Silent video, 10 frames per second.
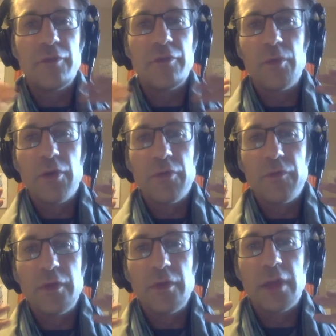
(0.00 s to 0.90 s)
we don't
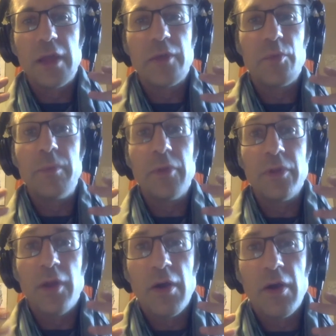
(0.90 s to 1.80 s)
feel like we
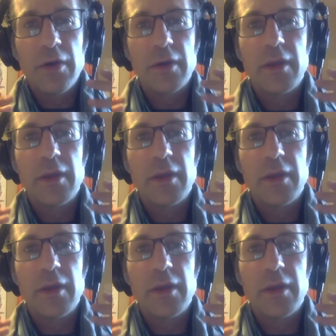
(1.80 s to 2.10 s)
belong,